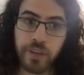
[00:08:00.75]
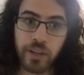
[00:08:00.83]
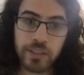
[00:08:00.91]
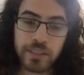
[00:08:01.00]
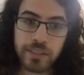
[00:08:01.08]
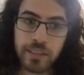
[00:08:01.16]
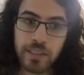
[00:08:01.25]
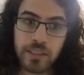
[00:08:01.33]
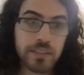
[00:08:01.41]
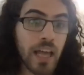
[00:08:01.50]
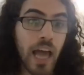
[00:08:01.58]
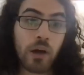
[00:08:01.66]
fails,
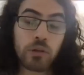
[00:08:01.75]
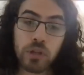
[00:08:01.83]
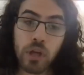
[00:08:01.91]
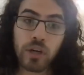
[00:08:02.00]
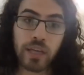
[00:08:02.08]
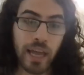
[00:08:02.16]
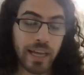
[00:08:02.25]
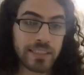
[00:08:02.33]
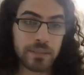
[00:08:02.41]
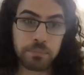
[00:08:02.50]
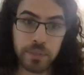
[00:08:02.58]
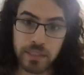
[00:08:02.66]
how long has
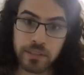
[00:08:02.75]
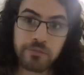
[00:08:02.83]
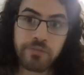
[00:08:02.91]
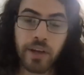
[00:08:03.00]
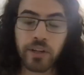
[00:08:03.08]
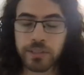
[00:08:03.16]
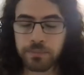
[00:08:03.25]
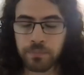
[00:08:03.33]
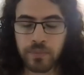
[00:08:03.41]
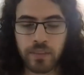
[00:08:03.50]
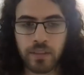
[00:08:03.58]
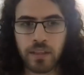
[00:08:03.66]
it been failed,
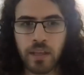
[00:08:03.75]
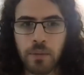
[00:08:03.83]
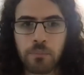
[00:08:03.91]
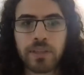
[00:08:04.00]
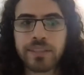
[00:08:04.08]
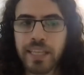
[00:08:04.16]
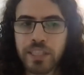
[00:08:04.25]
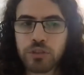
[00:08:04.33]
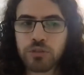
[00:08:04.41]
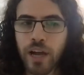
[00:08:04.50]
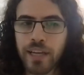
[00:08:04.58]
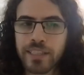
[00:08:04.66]
but they
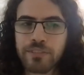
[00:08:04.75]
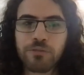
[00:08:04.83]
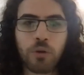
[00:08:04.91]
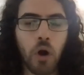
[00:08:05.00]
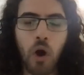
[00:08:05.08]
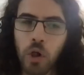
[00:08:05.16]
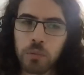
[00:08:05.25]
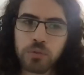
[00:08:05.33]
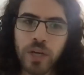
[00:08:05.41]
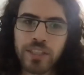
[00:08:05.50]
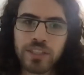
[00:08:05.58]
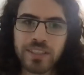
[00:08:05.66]
track it for all
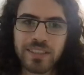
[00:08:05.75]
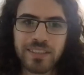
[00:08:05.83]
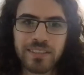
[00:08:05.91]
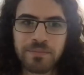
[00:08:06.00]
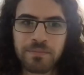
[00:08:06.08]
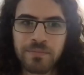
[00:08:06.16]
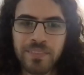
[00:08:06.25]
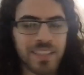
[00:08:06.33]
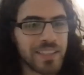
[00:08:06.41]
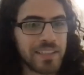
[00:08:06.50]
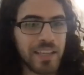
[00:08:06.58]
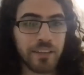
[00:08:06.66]
branches.
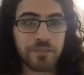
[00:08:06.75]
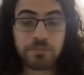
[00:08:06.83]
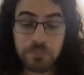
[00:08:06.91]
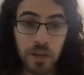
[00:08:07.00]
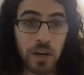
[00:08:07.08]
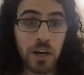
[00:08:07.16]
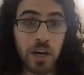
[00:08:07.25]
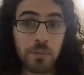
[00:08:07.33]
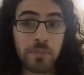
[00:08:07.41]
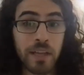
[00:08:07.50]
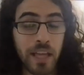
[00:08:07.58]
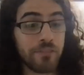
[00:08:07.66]
If
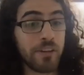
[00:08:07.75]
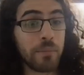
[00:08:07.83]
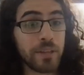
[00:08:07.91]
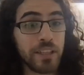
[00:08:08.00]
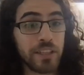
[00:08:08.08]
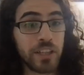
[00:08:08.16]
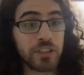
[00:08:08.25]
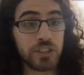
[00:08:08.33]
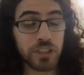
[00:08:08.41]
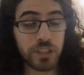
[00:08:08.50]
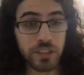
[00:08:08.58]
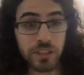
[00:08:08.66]
I'm an
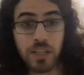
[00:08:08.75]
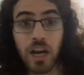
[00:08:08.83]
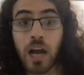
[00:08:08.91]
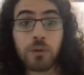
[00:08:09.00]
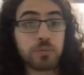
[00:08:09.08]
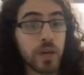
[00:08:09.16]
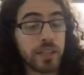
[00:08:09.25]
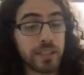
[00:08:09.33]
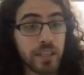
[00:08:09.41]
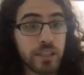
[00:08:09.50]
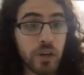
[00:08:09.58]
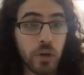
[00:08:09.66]
engineer, I'm writing
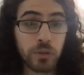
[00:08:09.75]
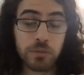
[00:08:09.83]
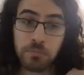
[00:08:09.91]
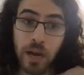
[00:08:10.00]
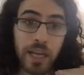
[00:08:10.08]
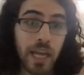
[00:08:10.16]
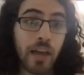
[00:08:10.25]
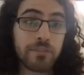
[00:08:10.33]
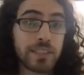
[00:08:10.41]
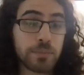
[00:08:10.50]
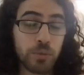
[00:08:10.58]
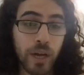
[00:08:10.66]
a code, I have
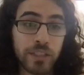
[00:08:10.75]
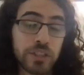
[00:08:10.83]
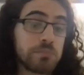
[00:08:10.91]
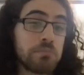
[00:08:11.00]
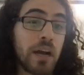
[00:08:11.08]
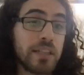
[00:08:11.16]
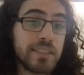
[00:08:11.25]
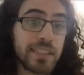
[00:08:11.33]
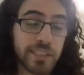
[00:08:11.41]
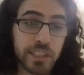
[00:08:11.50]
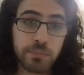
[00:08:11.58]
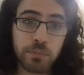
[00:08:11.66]
this branch, I did a
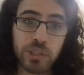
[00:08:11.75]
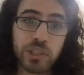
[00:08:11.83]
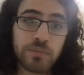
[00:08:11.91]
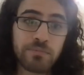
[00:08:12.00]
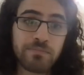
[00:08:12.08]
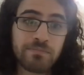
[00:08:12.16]
git push.